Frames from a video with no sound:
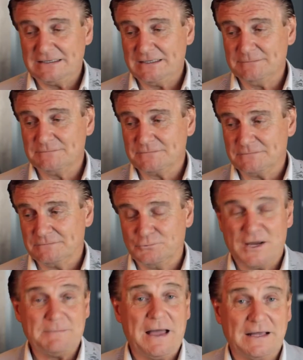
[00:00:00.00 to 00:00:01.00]
Um,
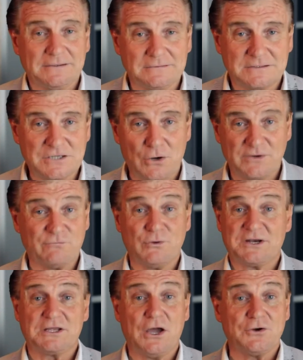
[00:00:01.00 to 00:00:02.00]
Ray Martin told
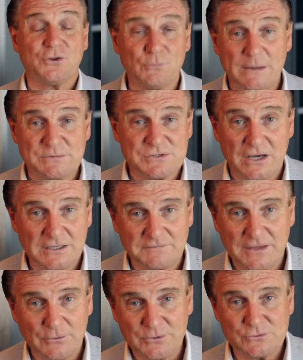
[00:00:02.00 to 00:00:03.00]
everyone to go to the website
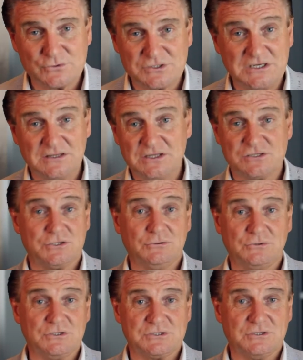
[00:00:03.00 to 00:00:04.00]
if they were interested in this
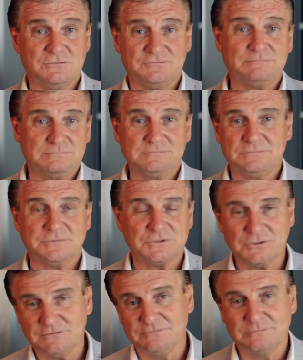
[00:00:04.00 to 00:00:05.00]
do-it-yourself
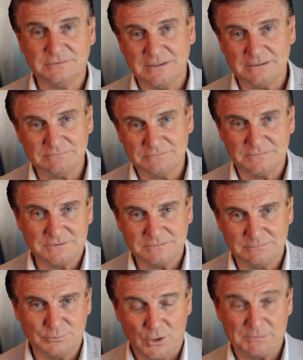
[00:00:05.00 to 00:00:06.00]
sort of
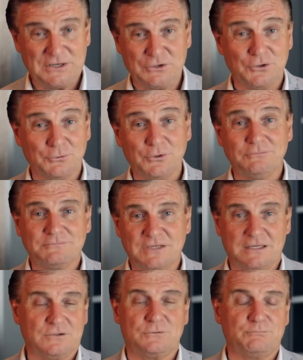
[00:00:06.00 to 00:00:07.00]
um, property guru,
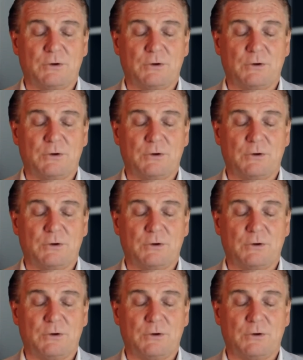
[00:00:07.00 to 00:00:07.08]
uh,